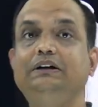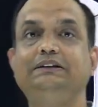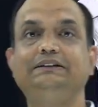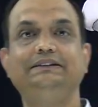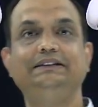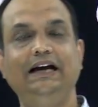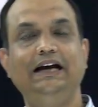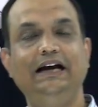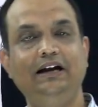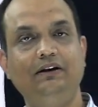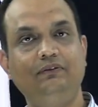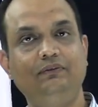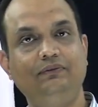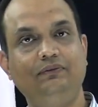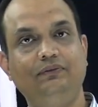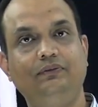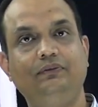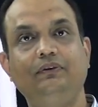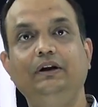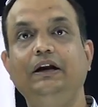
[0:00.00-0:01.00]
itself
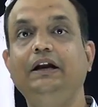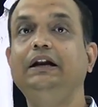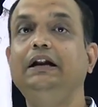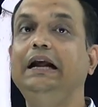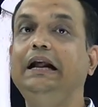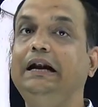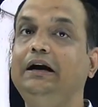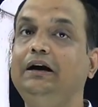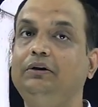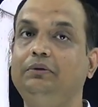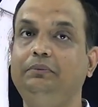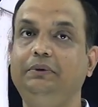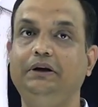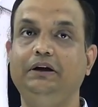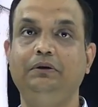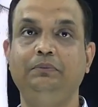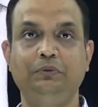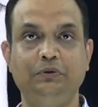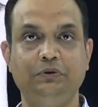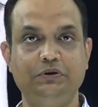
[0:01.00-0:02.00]
in
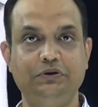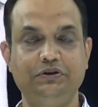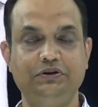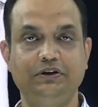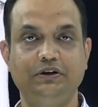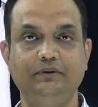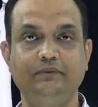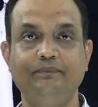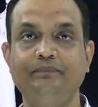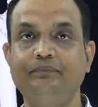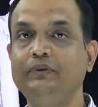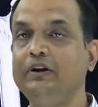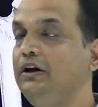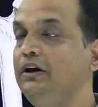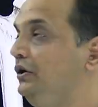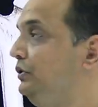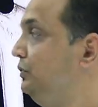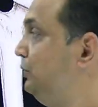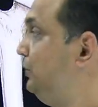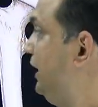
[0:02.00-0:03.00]
anatomical position.
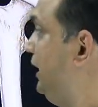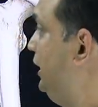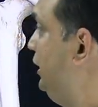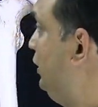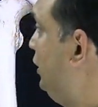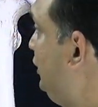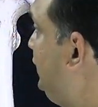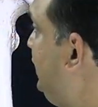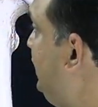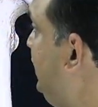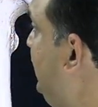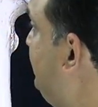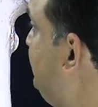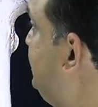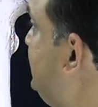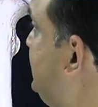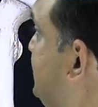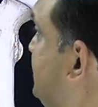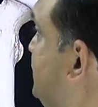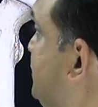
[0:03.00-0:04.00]
You cannot keep this